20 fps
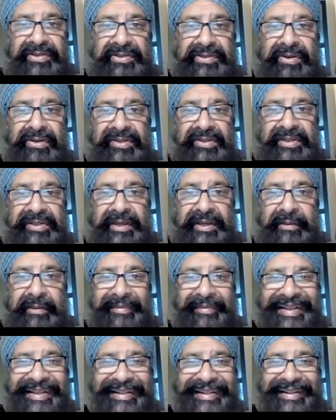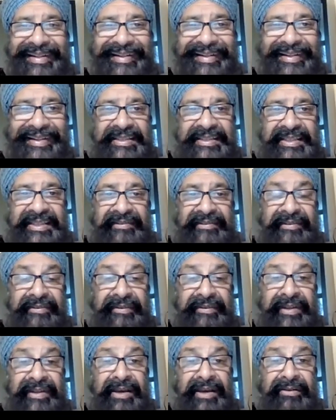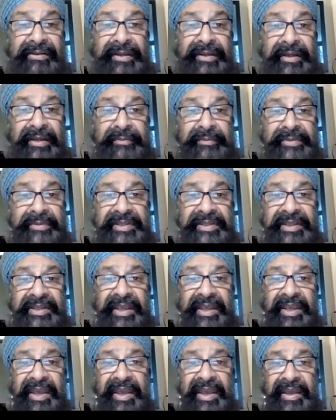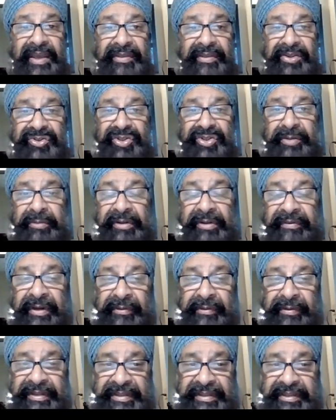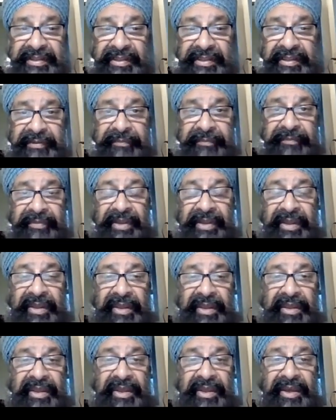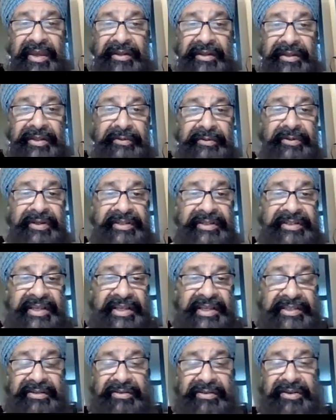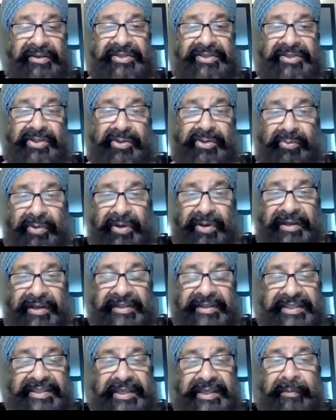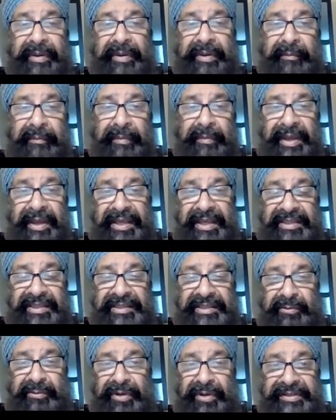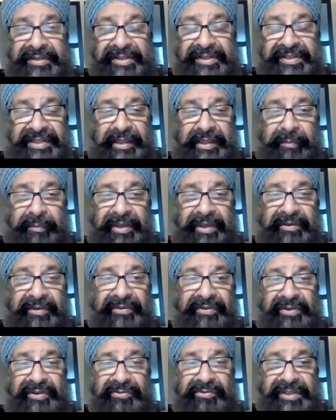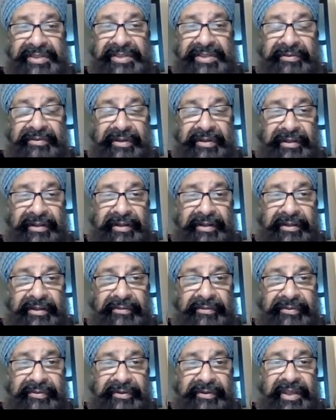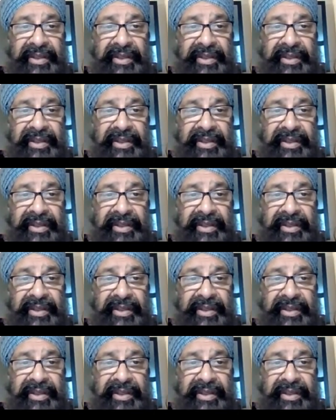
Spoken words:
long-term clinically significant outcomes in the treatment of OSA. In other words, as long as you wear the CPAP mask whilst you're sleeping for the rest of your life,